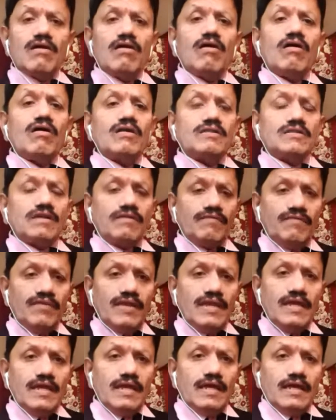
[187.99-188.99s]
or the
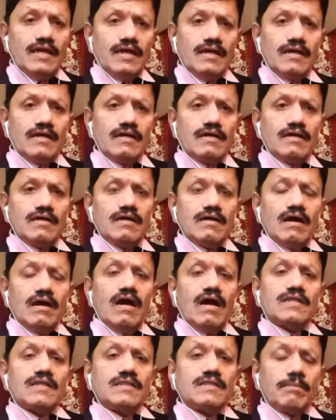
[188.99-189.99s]
week
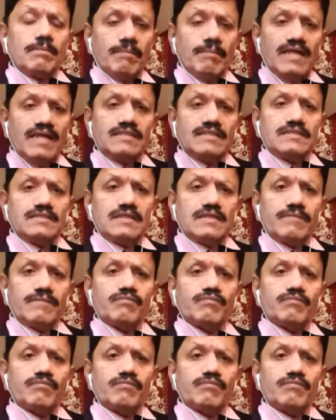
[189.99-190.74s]
or the month